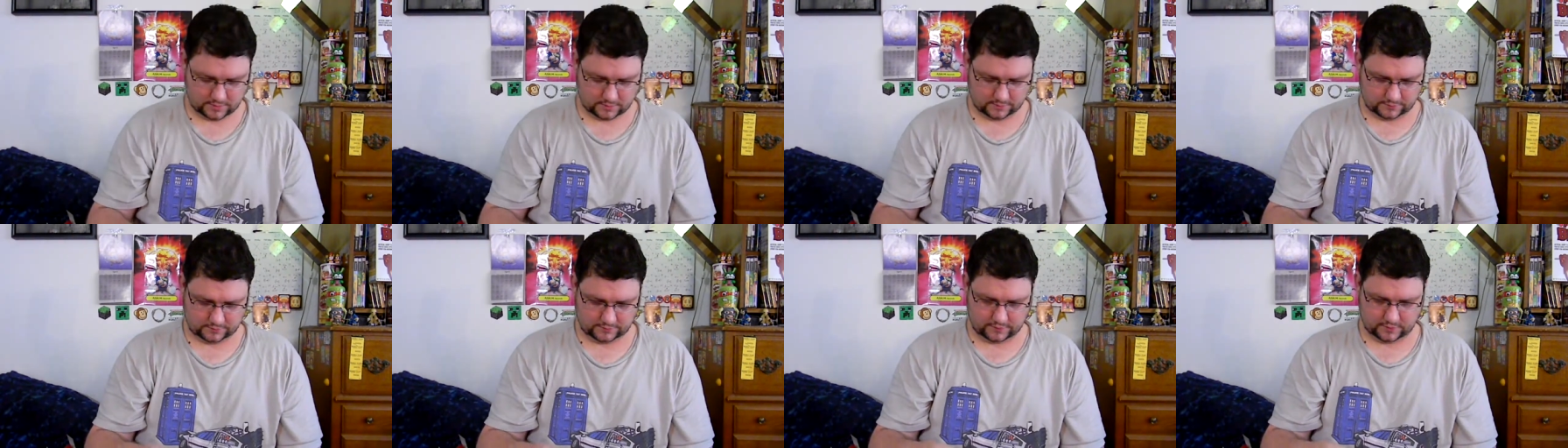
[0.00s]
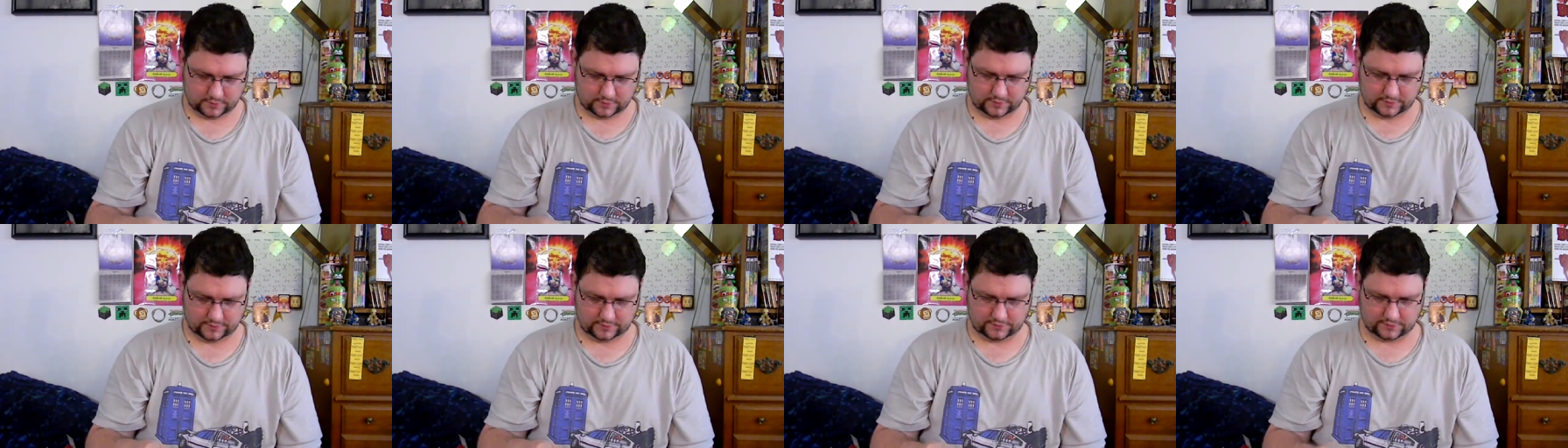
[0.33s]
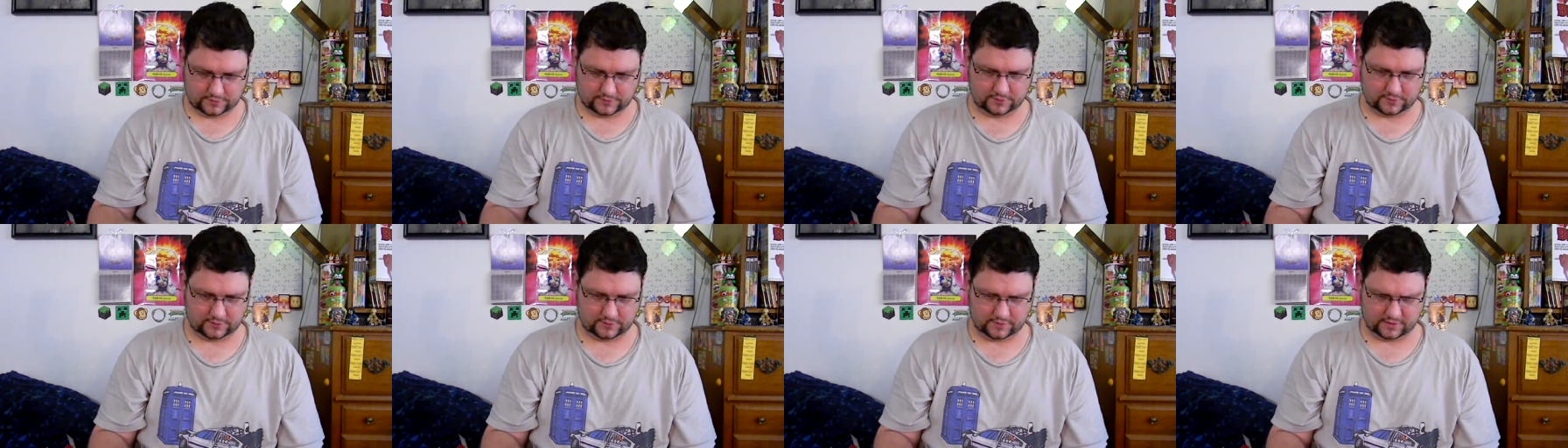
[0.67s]
So this
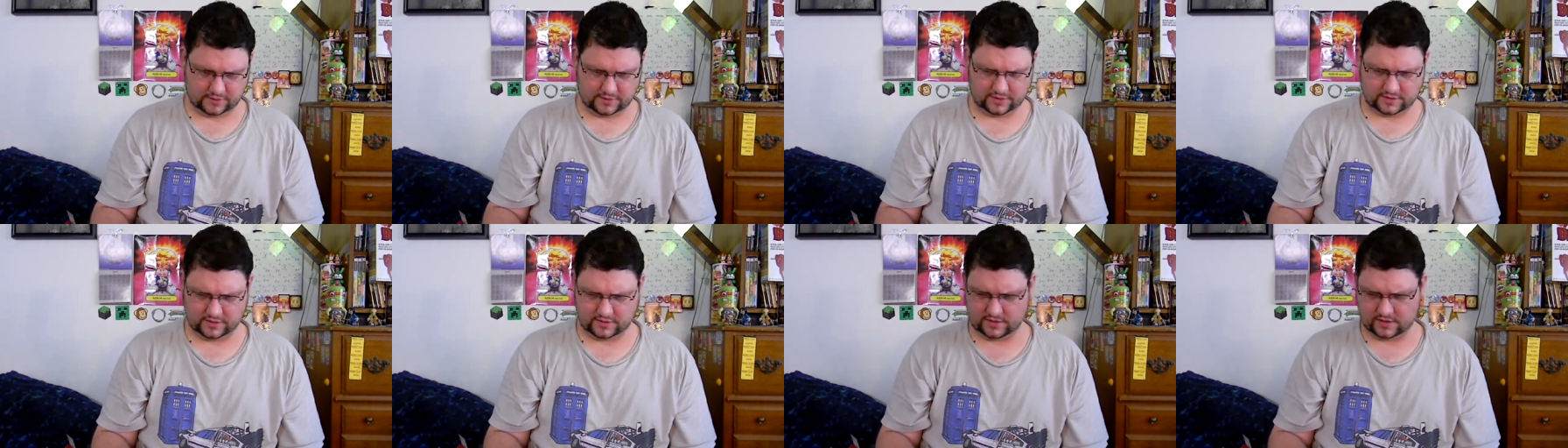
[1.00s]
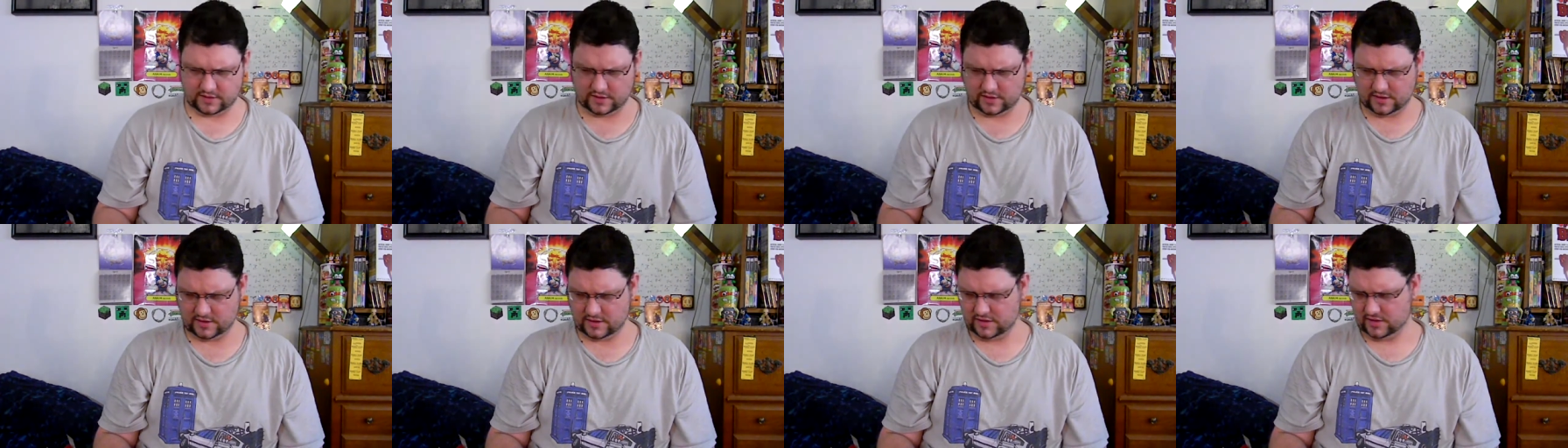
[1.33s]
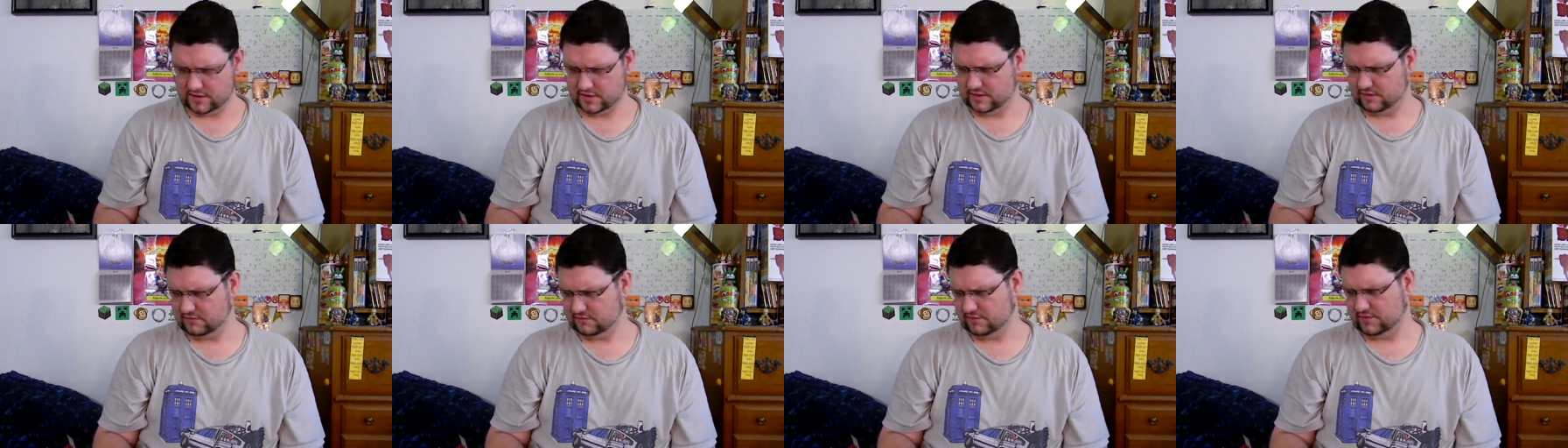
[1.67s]
is uh,
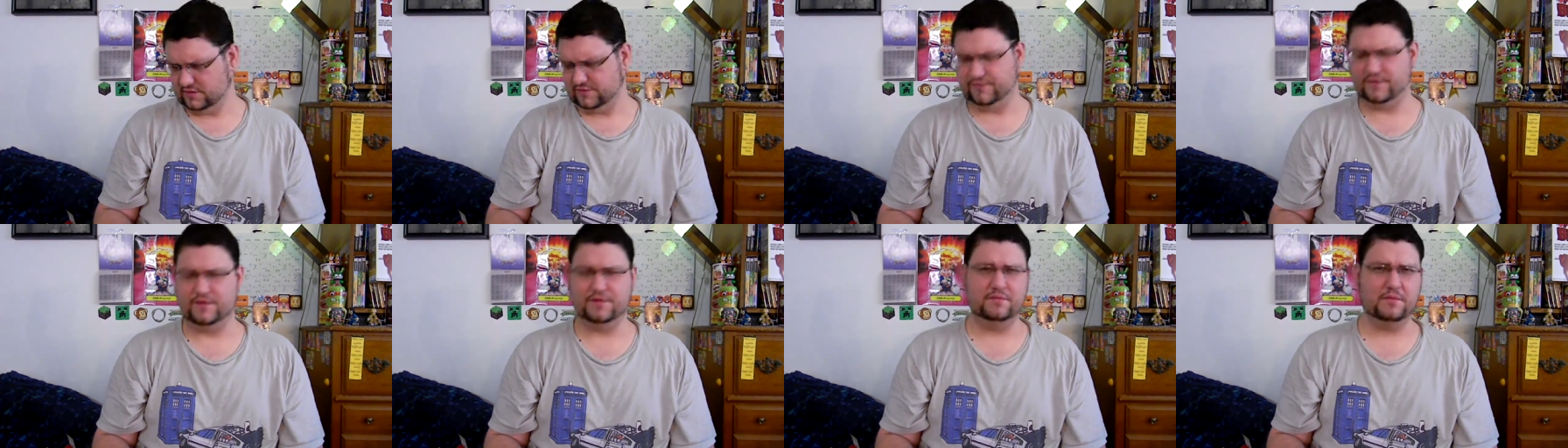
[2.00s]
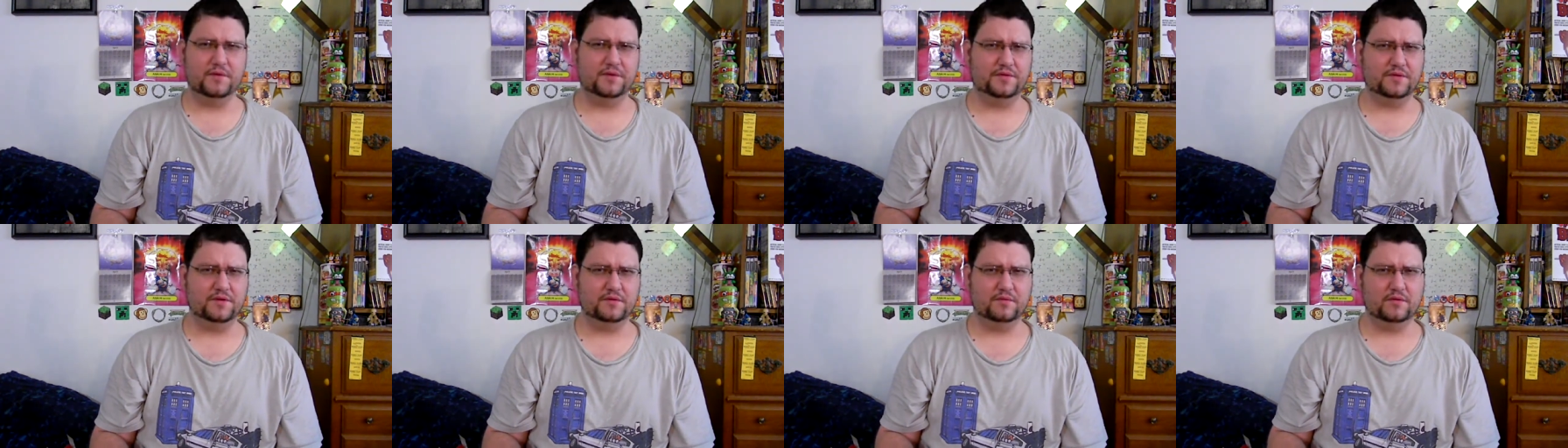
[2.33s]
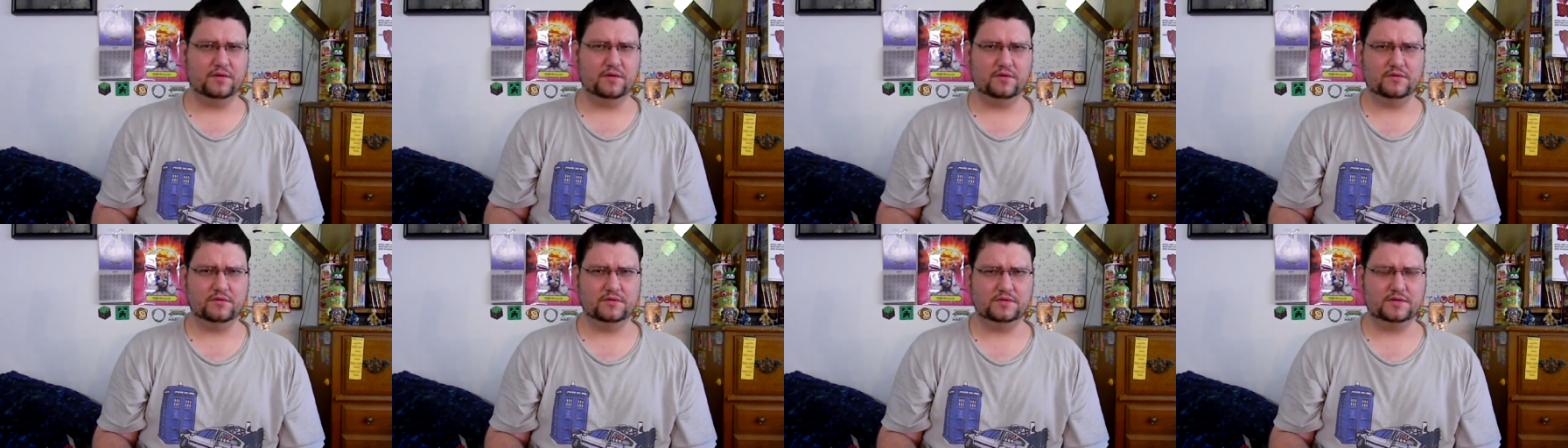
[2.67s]
the fifth month in a
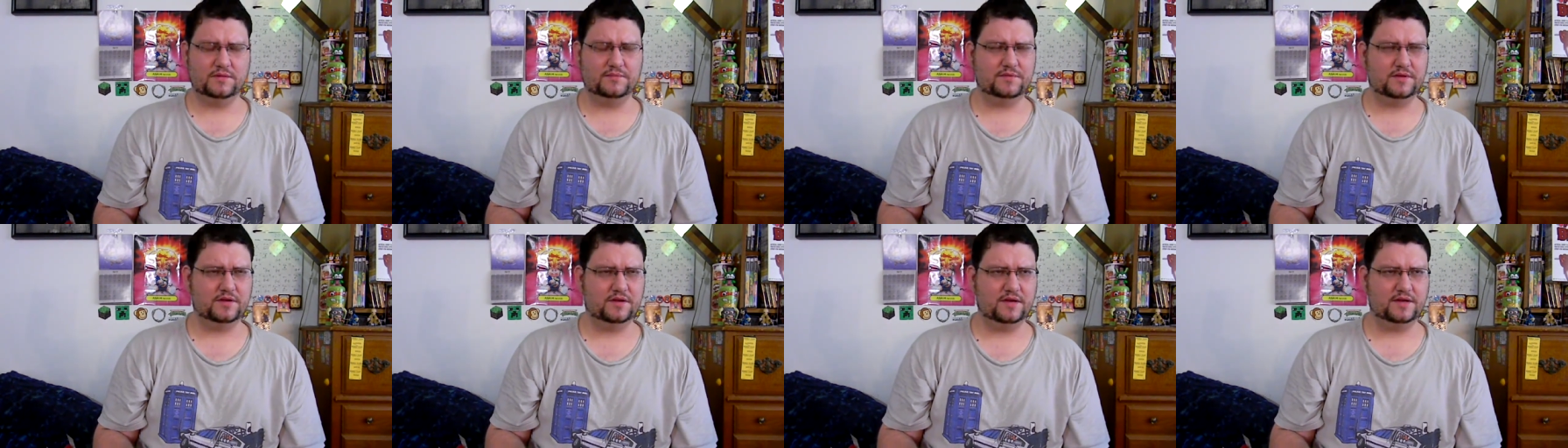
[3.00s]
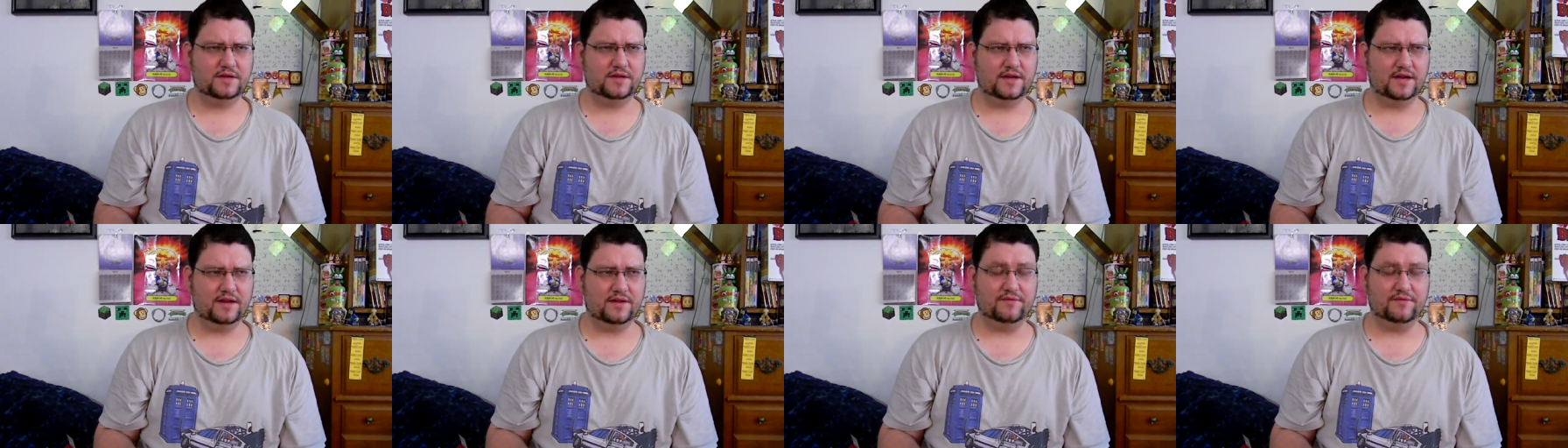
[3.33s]
row or something like that.